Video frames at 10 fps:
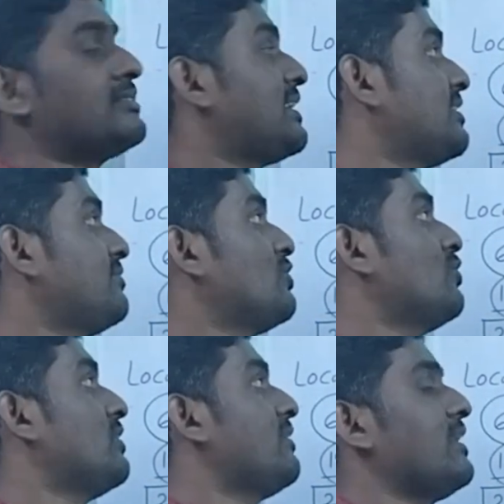The size of
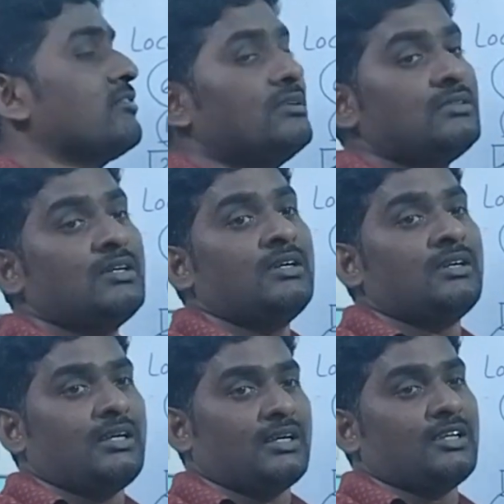the Kolleru lake was
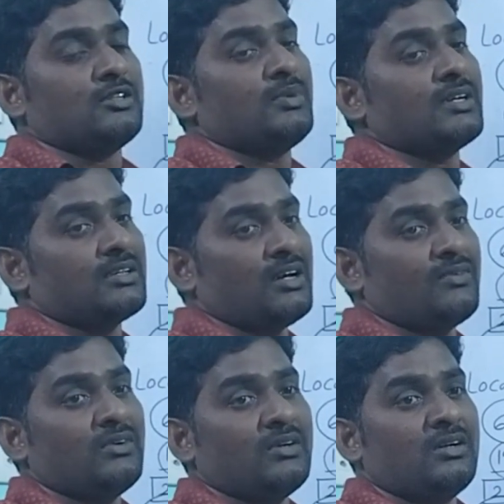decreased because
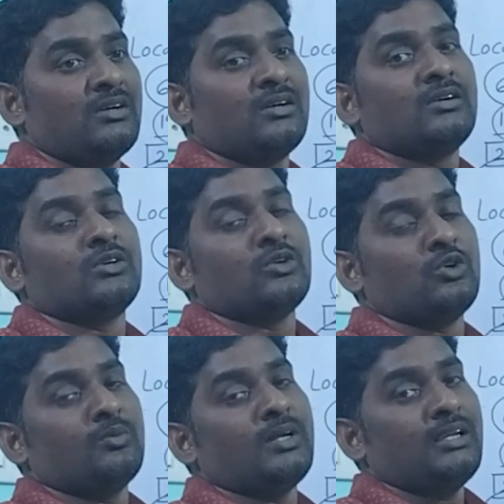of
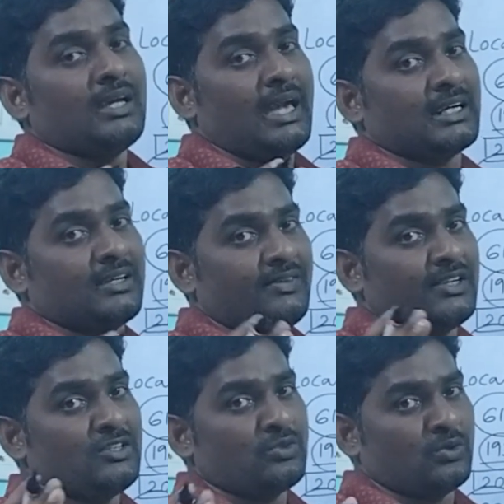human
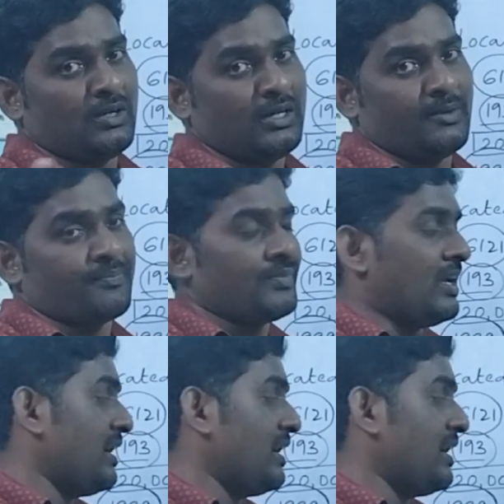activities only.